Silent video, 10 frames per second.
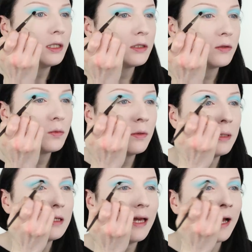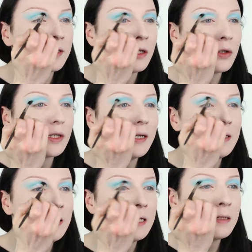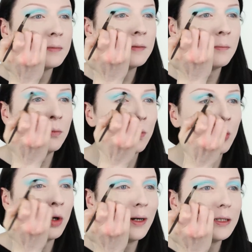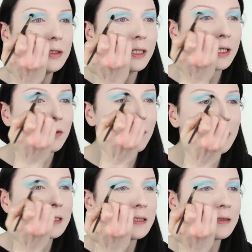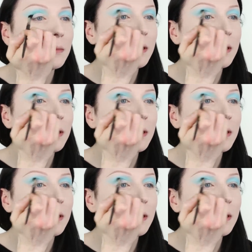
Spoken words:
and it will make the Anya look a little bit more turquoise.